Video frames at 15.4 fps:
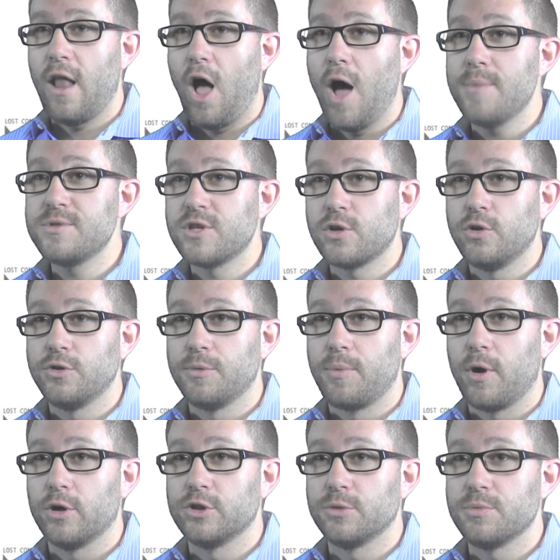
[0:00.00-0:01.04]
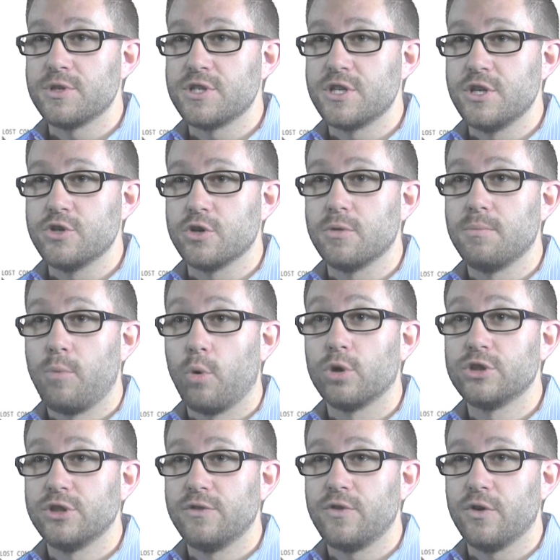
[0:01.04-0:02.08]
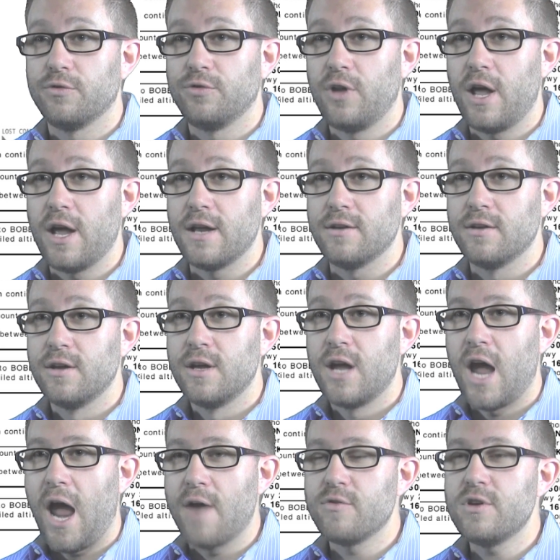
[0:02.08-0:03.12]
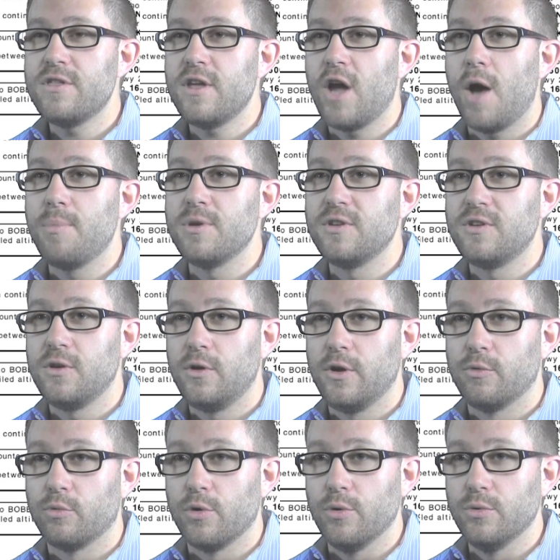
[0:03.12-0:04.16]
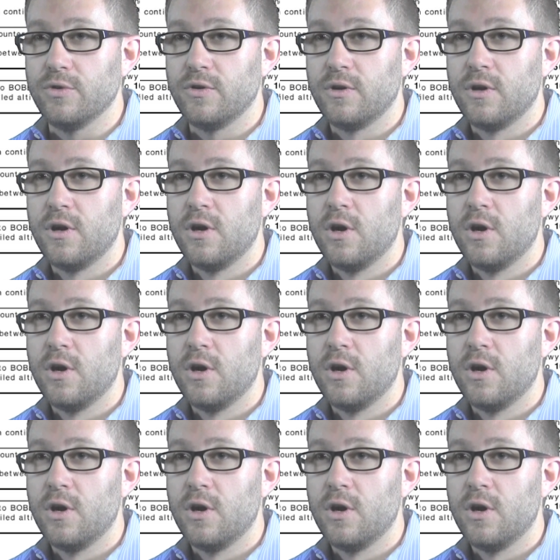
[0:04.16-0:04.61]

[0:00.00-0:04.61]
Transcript: and obstacle departure procedure portion of your flight, everything up until en route.